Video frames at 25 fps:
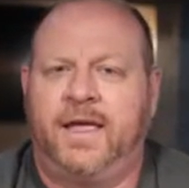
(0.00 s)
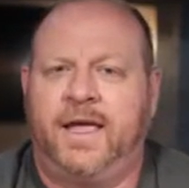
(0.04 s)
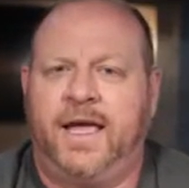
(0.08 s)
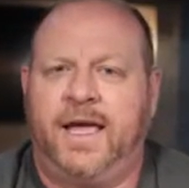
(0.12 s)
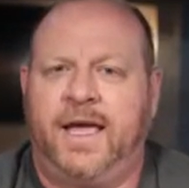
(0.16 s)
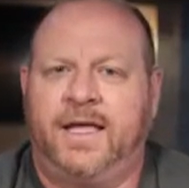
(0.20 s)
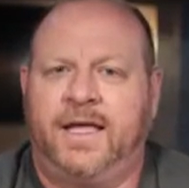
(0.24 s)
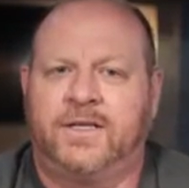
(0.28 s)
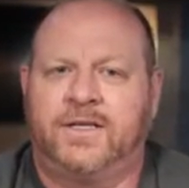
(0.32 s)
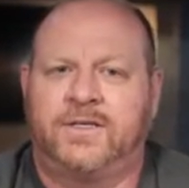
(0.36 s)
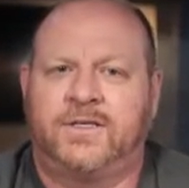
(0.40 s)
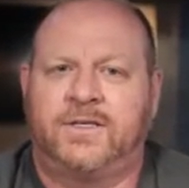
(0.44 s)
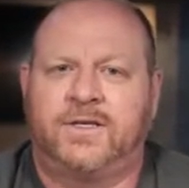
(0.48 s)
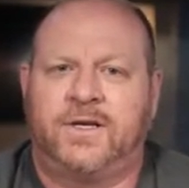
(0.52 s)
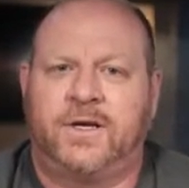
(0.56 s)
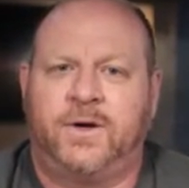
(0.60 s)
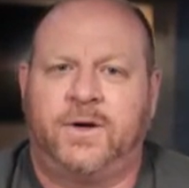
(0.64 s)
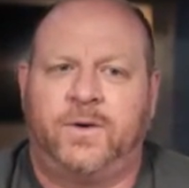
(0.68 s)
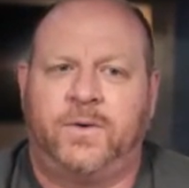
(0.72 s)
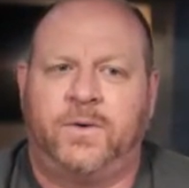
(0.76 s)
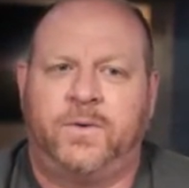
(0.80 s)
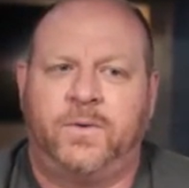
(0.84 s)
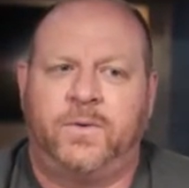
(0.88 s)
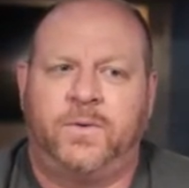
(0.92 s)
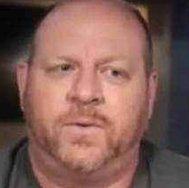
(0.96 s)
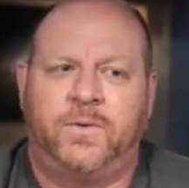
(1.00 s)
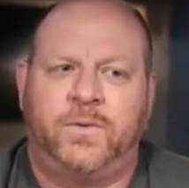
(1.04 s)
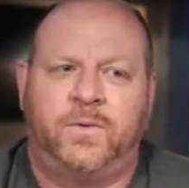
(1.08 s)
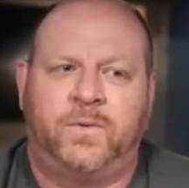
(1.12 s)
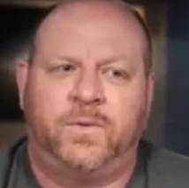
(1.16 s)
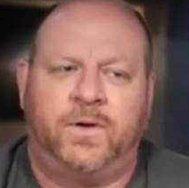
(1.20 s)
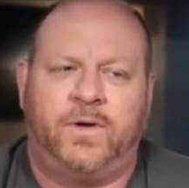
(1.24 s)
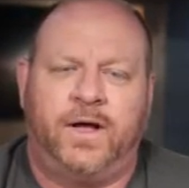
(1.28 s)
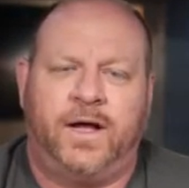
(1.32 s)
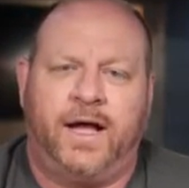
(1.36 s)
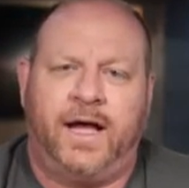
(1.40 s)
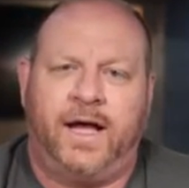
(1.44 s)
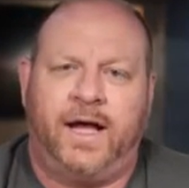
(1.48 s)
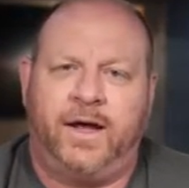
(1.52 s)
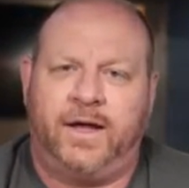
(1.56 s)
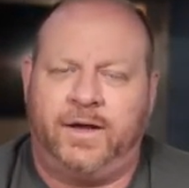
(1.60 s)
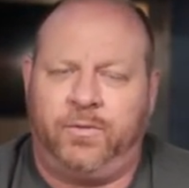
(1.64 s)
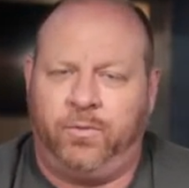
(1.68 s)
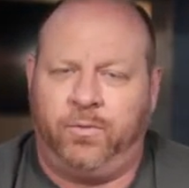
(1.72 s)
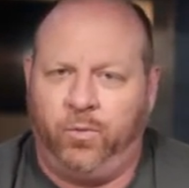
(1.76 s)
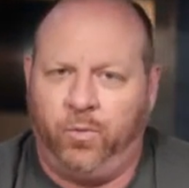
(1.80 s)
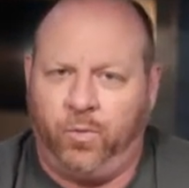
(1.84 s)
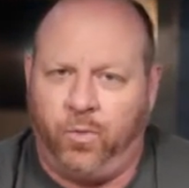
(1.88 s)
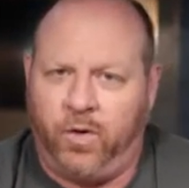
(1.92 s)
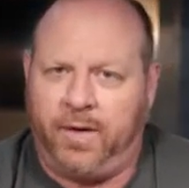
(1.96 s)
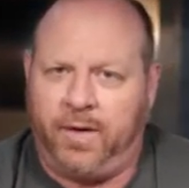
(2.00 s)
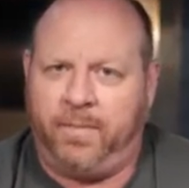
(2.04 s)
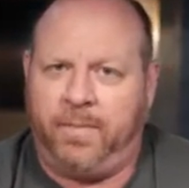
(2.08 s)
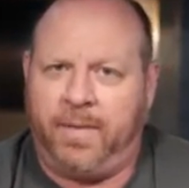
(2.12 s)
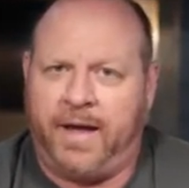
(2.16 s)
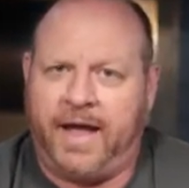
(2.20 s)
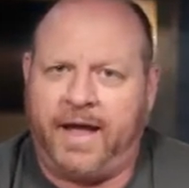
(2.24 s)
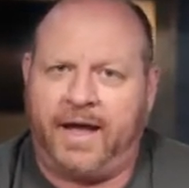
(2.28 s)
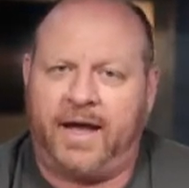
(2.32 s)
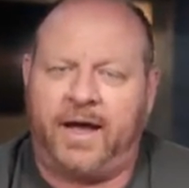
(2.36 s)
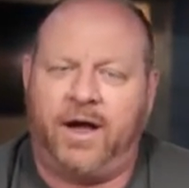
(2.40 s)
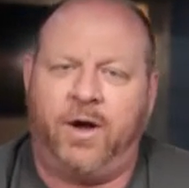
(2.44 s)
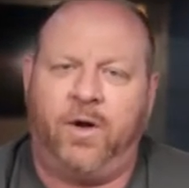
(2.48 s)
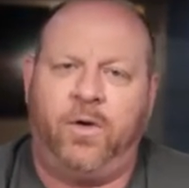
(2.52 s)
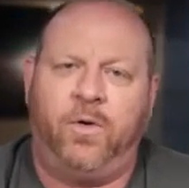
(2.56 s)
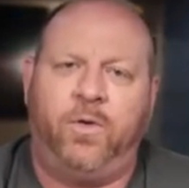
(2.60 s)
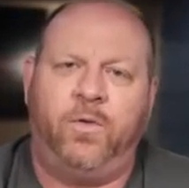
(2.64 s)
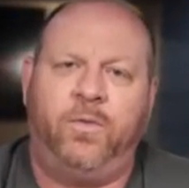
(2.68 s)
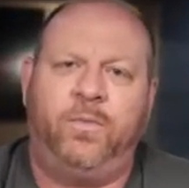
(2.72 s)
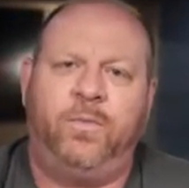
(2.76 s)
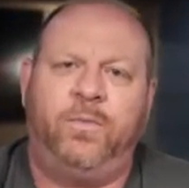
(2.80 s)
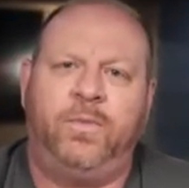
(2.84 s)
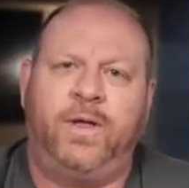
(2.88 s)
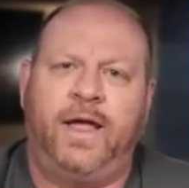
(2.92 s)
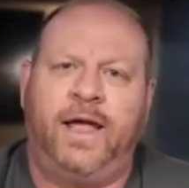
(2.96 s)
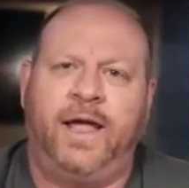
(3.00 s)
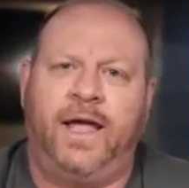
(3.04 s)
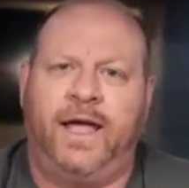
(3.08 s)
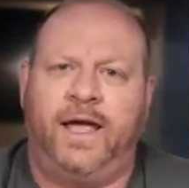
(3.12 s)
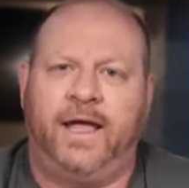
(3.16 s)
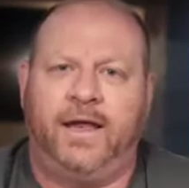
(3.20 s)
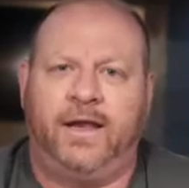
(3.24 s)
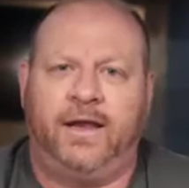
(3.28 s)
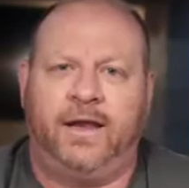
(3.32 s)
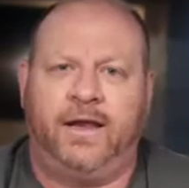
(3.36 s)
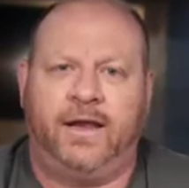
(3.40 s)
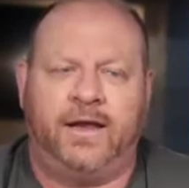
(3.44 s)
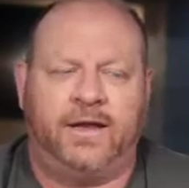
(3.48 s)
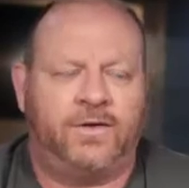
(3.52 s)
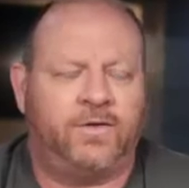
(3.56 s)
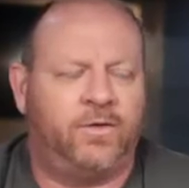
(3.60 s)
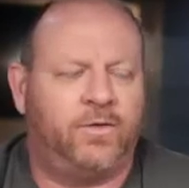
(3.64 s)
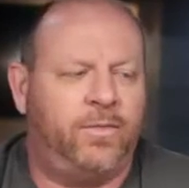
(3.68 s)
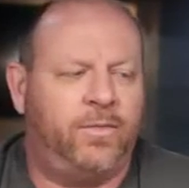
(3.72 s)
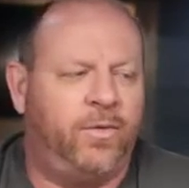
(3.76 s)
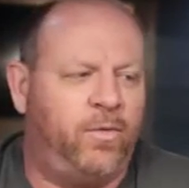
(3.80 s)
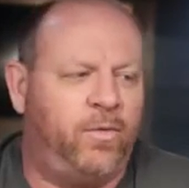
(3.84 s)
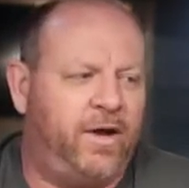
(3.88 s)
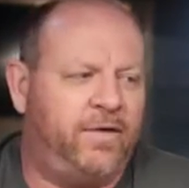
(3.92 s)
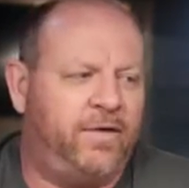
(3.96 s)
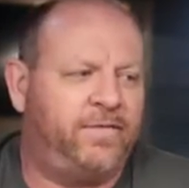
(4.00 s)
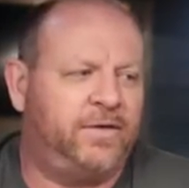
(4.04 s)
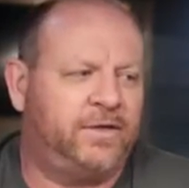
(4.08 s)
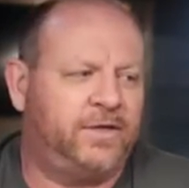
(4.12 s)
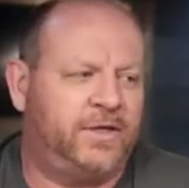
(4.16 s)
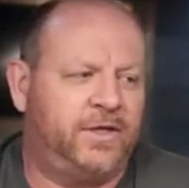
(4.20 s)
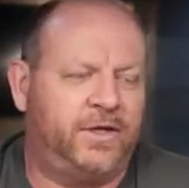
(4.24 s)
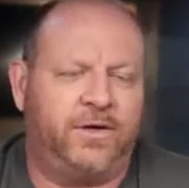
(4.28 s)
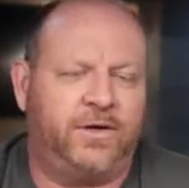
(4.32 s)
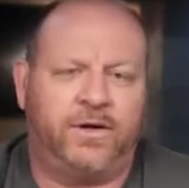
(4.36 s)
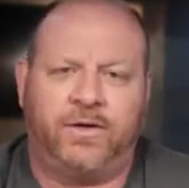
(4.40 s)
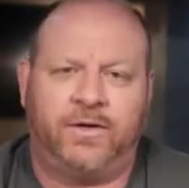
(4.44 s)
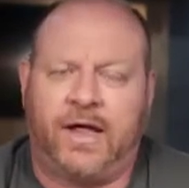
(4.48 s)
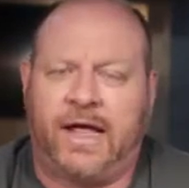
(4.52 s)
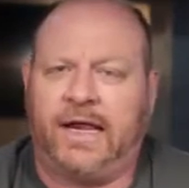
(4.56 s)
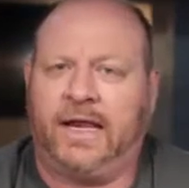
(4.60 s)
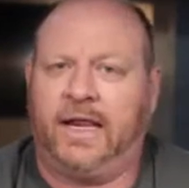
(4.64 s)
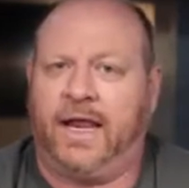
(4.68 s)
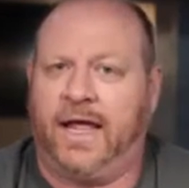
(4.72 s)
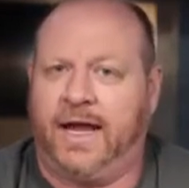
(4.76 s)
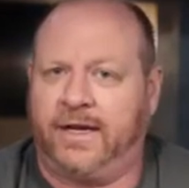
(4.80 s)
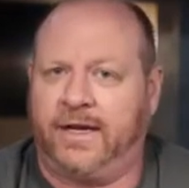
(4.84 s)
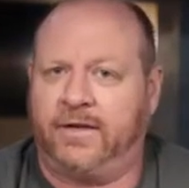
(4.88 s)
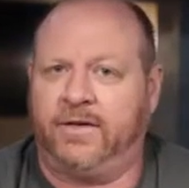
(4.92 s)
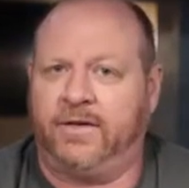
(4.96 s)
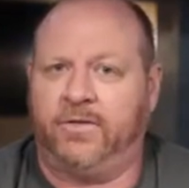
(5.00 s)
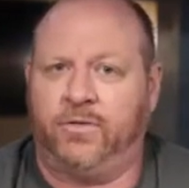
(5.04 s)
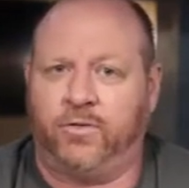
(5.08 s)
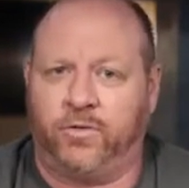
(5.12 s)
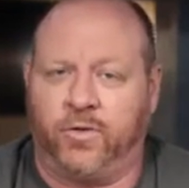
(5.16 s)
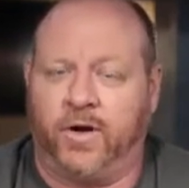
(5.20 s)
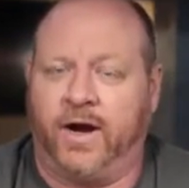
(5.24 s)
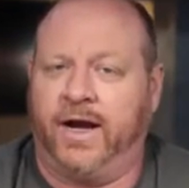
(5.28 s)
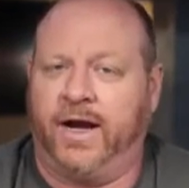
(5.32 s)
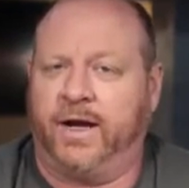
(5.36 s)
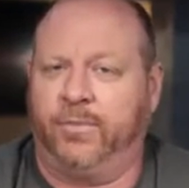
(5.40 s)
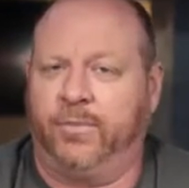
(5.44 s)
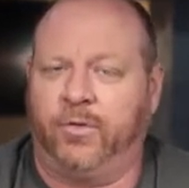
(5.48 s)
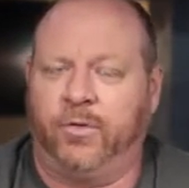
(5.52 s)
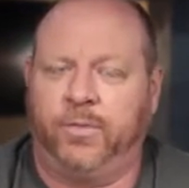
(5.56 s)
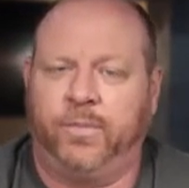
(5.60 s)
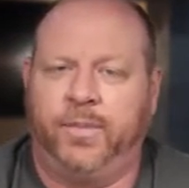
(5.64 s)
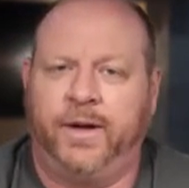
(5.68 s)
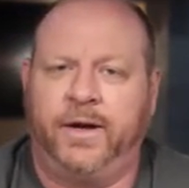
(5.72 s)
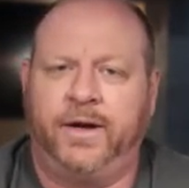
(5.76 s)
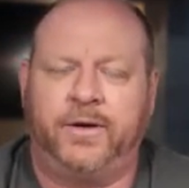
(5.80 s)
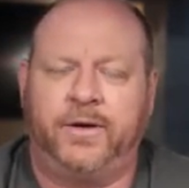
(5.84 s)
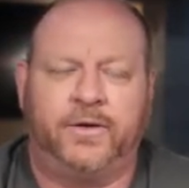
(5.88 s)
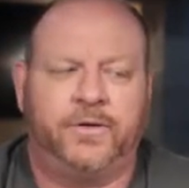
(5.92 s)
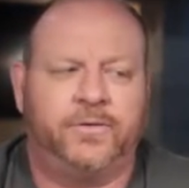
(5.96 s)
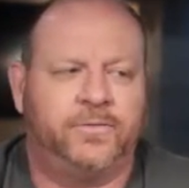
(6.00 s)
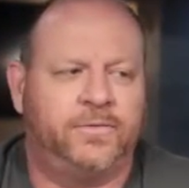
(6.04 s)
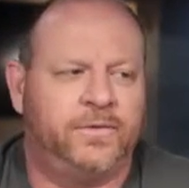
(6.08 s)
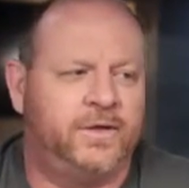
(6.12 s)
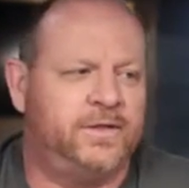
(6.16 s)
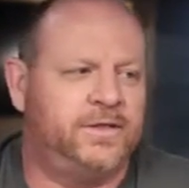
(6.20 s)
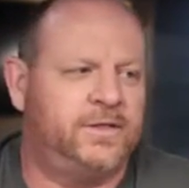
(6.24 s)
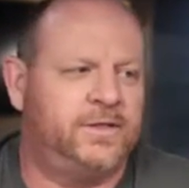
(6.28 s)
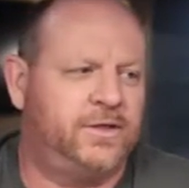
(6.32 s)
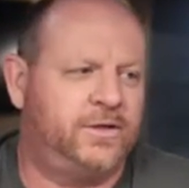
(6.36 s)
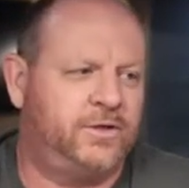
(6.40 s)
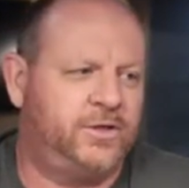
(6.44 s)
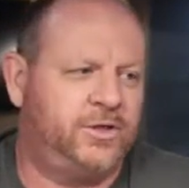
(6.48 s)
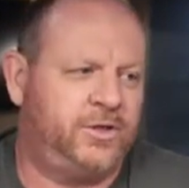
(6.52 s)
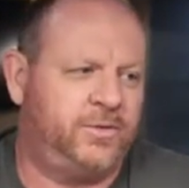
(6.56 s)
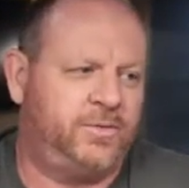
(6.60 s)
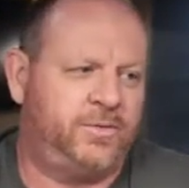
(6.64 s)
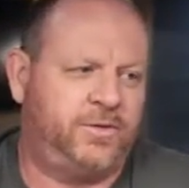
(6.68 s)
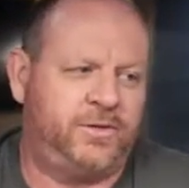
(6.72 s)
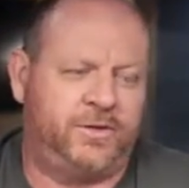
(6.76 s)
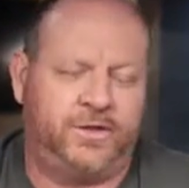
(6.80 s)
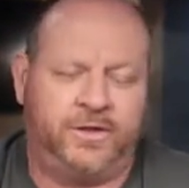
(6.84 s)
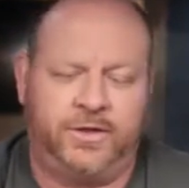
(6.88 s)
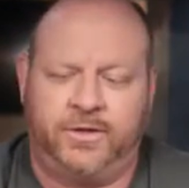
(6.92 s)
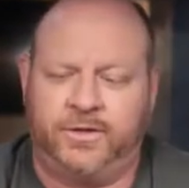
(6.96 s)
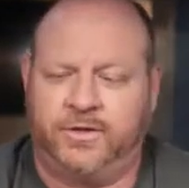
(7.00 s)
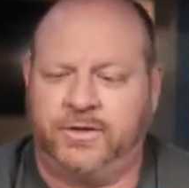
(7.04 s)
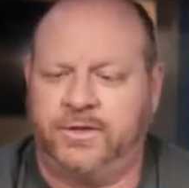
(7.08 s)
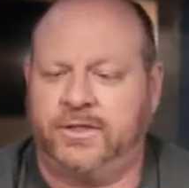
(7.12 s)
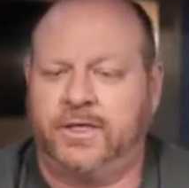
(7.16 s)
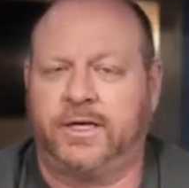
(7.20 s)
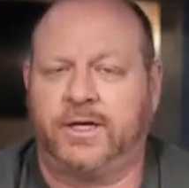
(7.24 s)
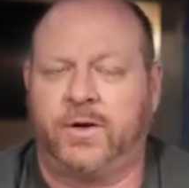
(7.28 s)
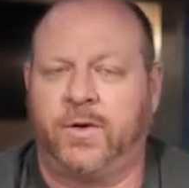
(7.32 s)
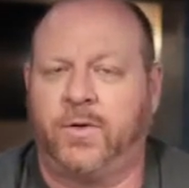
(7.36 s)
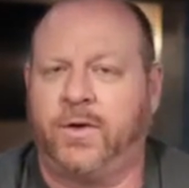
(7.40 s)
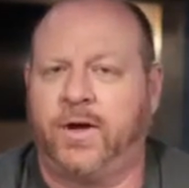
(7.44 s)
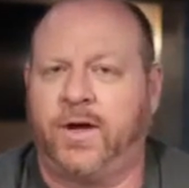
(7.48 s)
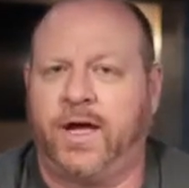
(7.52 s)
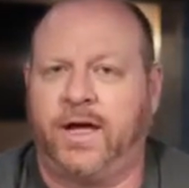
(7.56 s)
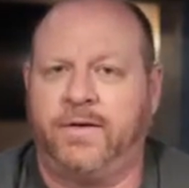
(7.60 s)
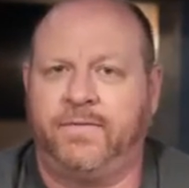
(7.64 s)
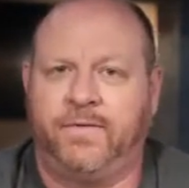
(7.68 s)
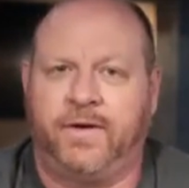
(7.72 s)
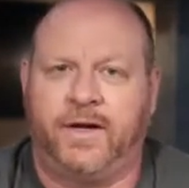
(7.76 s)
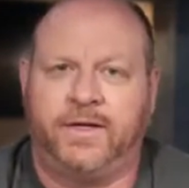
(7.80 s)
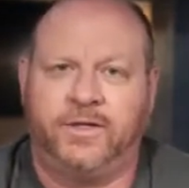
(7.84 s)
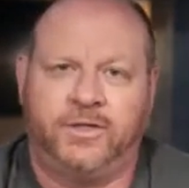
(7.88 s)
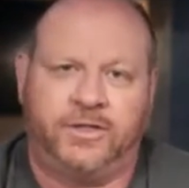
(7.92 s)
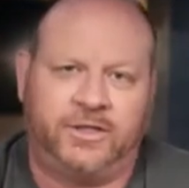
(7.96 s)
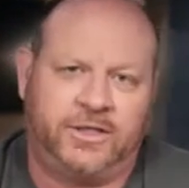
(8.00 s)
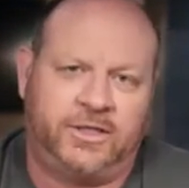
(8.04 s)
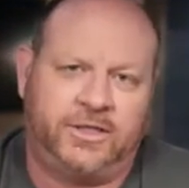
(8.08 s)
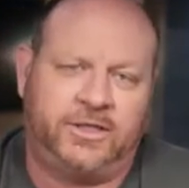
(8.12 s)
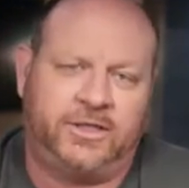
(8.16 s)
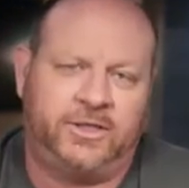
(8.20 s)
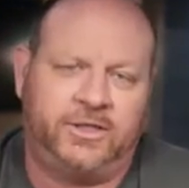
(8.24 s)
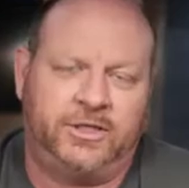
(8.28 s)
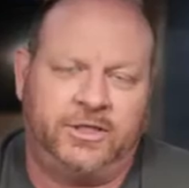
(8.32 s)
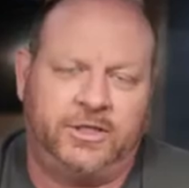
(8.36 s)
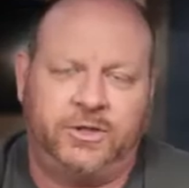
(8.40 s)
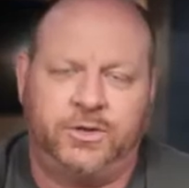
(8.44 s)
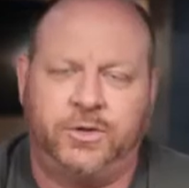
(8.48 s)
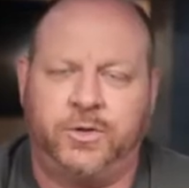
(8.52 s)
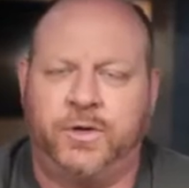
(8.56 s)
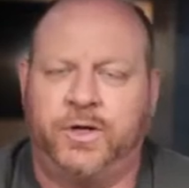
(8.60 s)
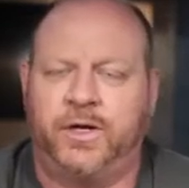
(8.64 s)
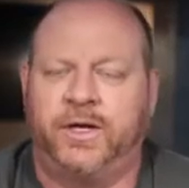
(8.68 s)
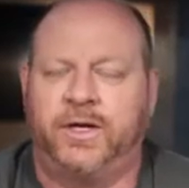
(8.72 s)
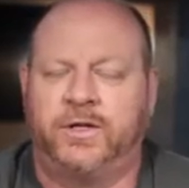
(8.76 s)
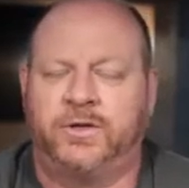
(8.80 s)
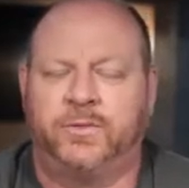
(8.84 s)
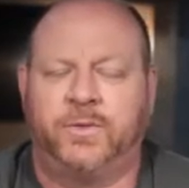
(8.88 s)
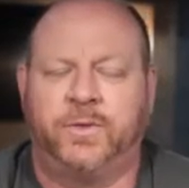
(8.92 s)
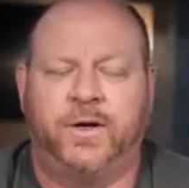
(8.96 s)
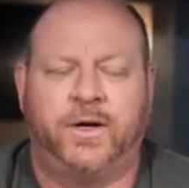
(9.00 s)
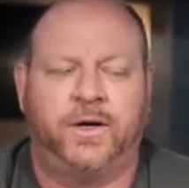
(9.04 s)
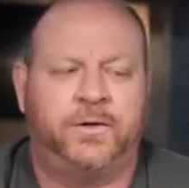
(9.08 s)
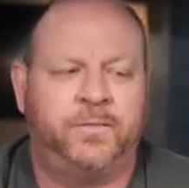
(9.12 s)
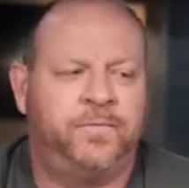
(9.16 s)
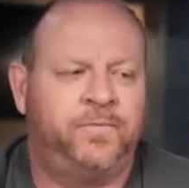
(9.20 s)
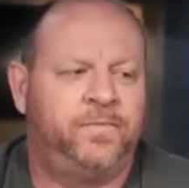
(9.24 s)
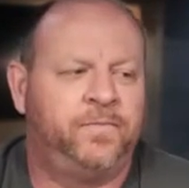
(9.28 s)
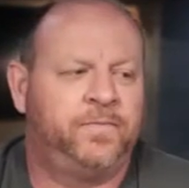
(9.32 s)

And so I went back home and I told my wife, I said, I'd like to try to brew beer. And so she was, she's like, okay, fine. Because she enjoyed it as well.